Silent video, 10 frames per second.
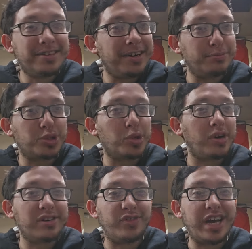I'm
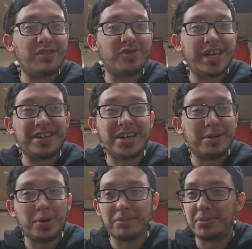sorry if I offend
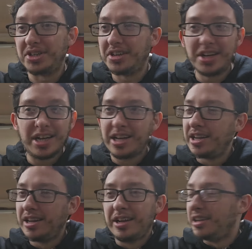anyone, but
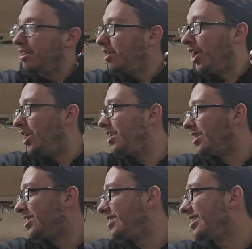
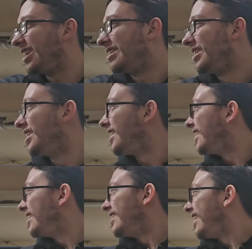
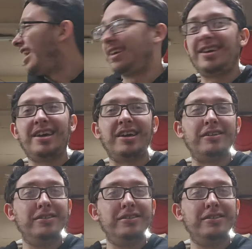I can't.